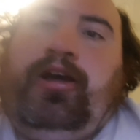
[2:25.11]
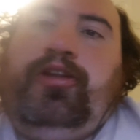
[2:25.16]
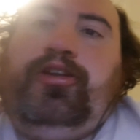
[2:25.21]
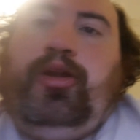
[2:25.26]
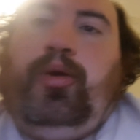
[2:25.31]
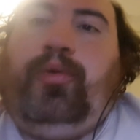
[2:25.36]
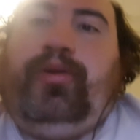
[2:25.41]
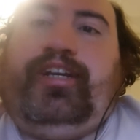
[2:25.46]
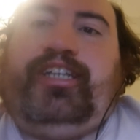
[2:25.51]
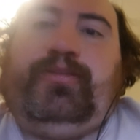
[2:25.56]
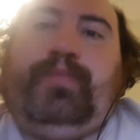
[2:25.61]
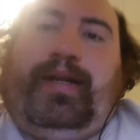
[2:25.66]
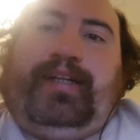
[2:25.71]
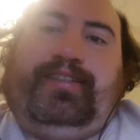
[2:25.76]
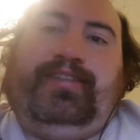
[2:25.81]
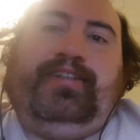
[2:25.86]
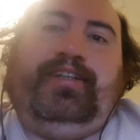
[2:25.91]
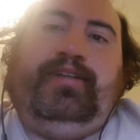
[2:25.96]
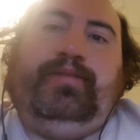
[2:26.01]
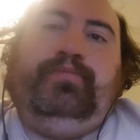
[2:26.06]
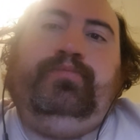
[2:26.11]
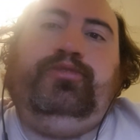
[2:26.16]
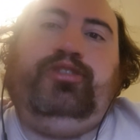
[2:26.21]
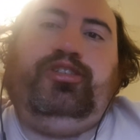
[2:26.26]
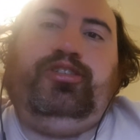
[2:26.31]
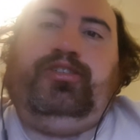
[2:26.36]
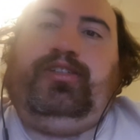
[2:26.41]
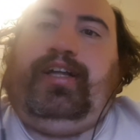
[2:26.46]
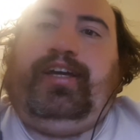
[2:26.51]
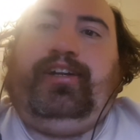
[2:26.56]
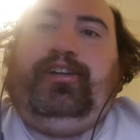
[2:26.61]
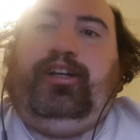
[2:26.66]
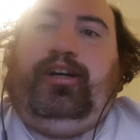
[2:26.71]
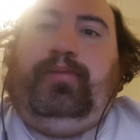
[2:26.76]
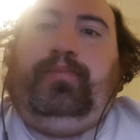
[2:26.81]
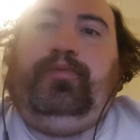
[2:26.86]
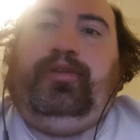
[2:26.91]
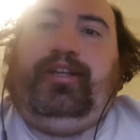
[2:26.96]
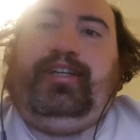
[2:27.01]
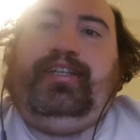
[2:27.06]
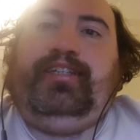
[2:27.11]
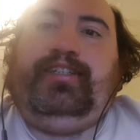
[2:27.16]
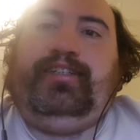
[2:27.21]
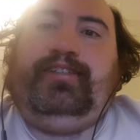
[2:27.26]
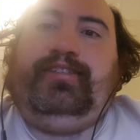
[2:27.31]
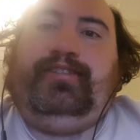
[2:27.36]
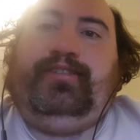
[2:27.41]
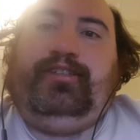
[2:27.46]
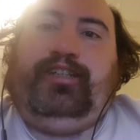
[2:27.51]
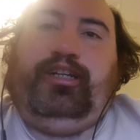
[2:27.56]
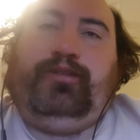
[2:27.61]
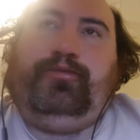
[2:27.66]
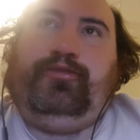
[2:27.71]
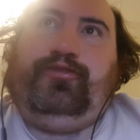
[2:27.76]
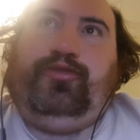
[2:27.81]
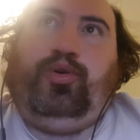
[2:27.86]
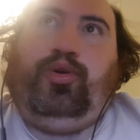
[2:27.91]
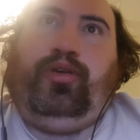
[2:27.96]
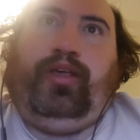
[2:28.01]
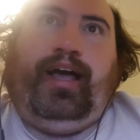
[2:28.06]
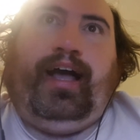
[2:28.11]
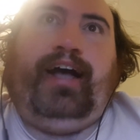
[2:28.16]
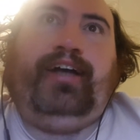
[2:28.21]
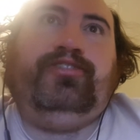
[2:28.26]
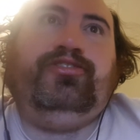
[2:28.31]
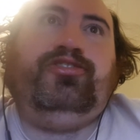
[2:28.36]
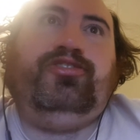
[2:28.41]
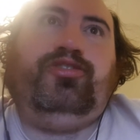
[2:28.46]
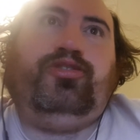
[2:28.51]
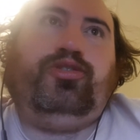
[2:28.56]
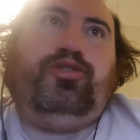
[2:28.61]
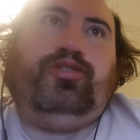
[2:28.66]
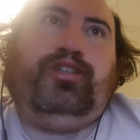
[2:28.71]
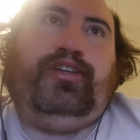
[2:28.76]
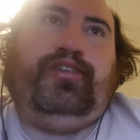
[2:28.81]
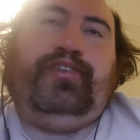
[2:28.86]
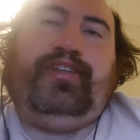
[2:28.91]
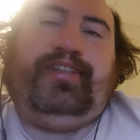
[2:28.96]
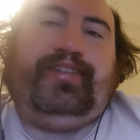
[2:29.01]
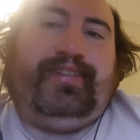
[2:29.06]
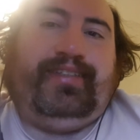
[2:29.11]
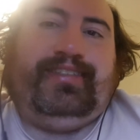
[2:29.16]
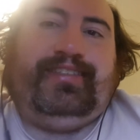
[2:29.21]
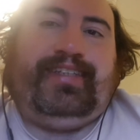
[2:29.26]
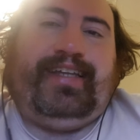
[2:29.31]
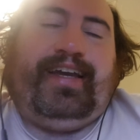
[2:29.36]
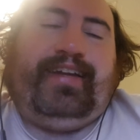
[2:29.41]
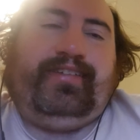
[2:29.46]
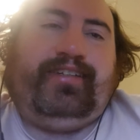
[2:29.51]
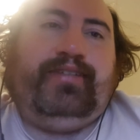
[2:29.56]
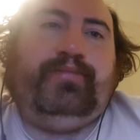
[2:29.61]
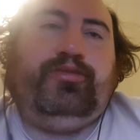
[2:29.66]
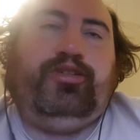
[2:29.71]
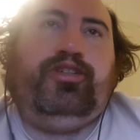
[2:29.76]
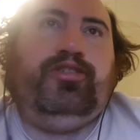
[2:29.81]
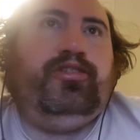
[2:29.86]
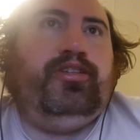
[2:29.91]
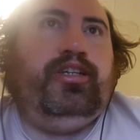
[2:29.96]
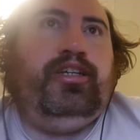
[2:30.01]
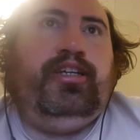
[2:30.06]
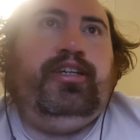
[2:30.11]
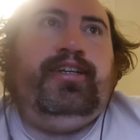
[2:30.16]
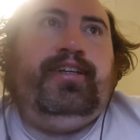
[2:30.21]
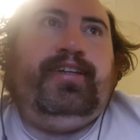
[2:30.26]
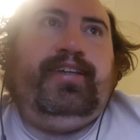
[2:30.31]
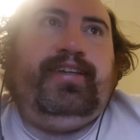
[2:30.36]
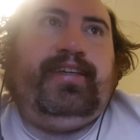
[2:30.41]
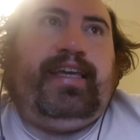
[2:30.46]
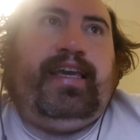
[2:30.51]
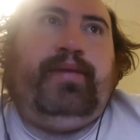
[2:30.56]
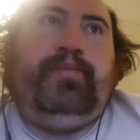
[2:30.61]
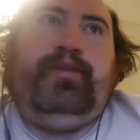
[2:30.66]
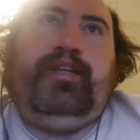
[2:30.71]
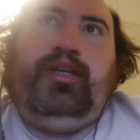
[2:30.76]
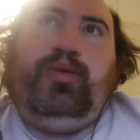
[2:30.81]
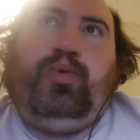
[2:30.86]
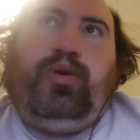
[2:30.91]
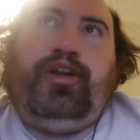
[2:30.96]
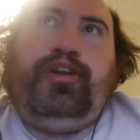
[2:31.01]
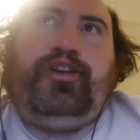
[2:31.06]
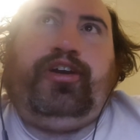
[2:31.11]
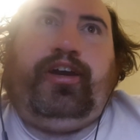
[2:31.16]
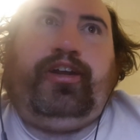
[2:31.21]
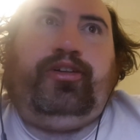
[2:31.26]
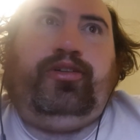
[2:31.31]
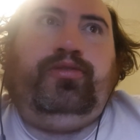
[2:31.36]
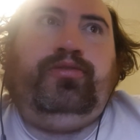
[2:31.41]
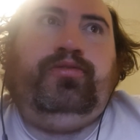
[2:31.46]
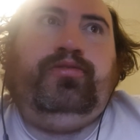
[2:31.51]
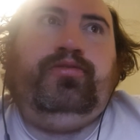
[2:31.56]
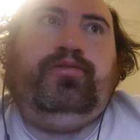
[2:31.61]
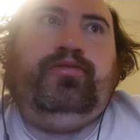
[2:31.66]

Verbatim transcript: no one expected him to light it up like he did the year before last, or even in Linsanity, but he came and he won a title,